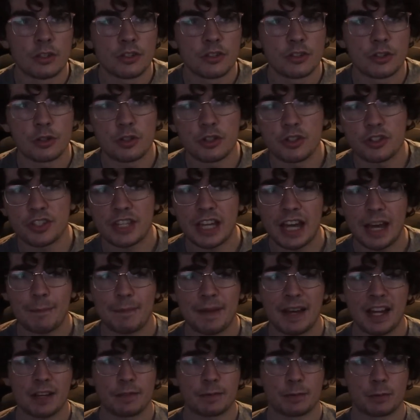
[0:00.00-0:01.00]
So just
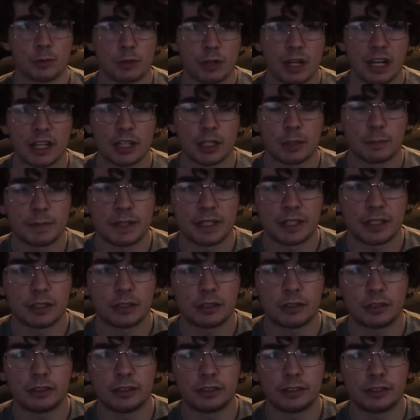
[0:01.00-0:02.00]
got back from Cracker
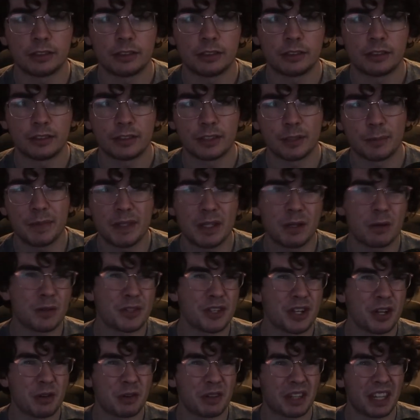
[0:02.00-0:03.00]
Barrel. The meal
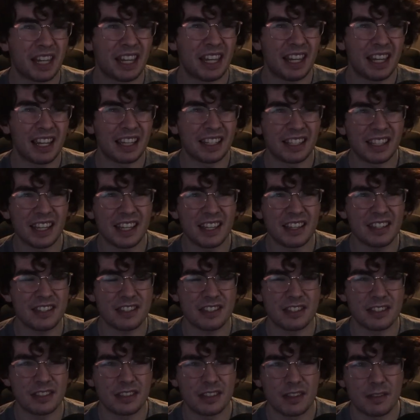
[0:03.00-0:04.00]
was okay, I
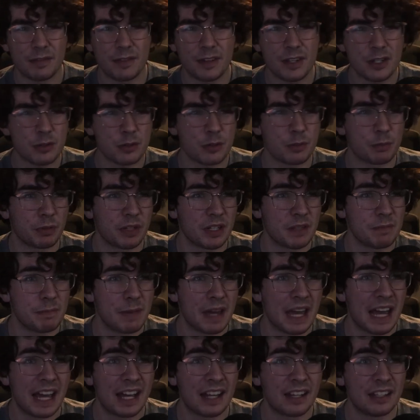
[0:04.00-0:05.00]
guess. The fish was pretty
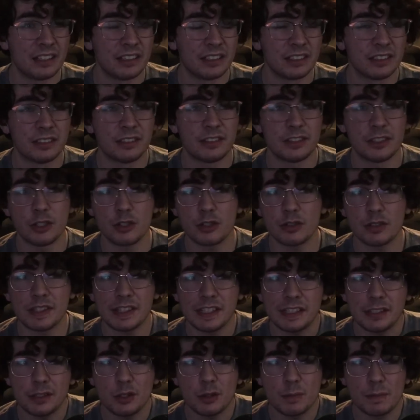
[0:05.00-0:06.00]
bad.
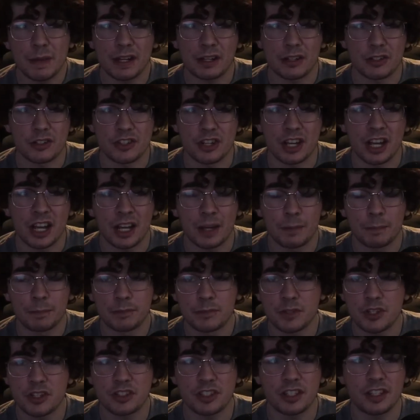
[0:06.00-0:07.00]
Usually they do a better
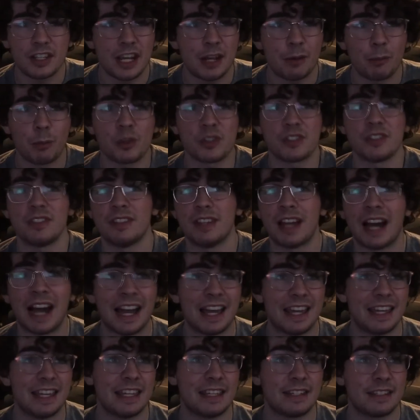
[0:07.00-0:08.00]
job. Just today was
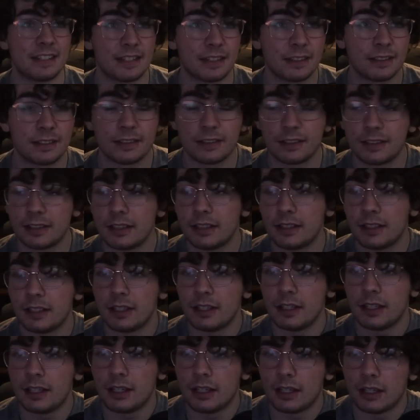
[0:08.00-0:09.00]
not it.
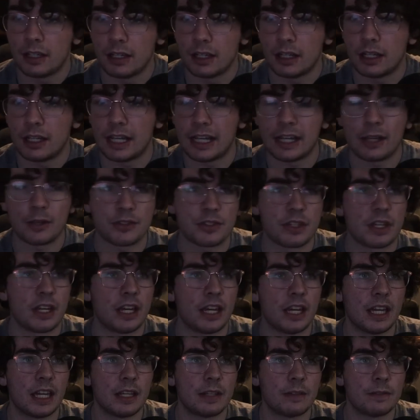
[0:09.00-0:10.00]
I also
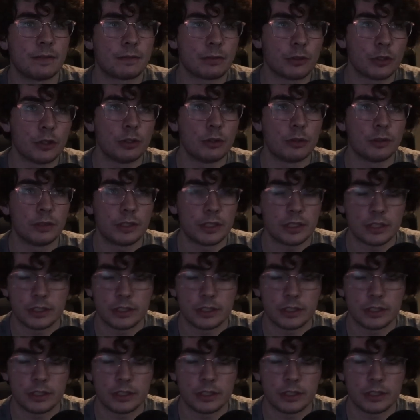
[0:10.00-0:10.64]
had fruit